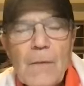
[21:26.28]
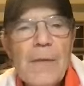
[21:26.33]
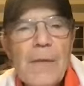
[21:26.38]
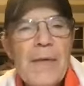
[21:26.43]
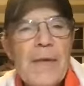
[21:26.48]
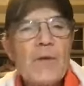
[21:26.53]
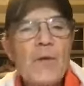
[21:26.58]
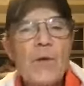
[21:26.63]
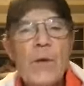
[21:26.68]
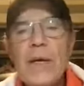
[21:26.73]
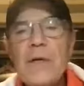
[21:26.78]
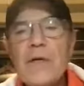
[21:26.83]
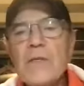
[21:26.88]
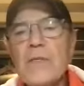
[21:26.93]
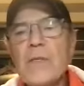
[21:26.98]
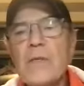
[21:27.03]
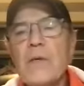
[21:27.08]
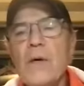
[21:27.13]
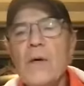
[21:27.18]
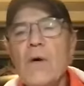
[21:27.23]
That
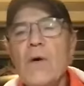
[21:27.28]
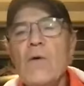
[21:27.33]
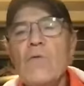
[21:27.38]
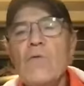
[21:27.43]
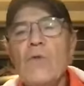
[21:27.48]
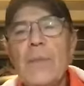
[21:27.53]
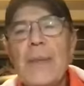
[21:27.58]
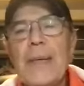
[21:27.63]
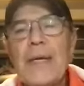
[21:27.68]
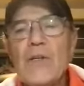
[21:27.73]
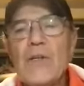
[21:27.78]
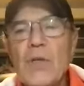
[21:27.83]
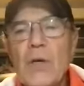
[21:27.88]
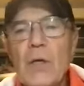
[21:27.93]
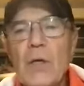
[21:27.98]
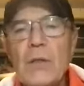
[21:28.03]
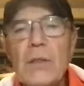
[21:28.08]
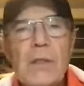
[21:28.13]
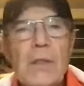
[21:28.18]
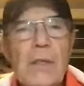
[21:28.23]
Christ will be
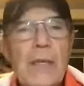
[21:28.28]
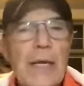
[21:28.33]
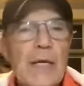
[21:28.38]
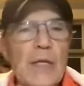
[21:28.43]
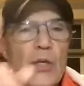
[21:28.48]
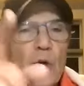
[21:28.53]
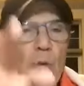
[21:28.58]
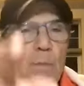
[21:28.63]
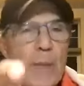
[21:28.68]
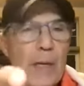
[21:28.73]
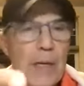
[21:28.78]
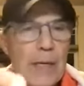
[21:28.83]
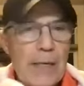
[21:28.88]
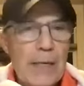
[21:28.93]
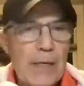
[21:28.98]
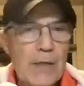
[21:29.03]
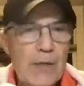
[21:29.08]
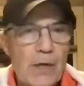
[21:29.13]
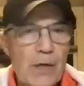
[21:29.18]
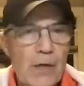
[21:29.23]
exalted in your
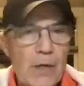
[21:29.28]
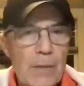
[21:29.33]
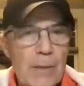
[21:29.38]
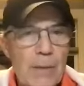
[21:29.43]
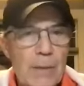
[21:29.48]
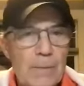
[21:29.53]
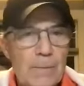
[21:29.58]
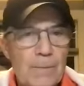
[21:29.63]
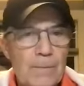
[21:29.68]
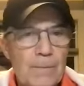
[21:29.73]
body, gentlemen.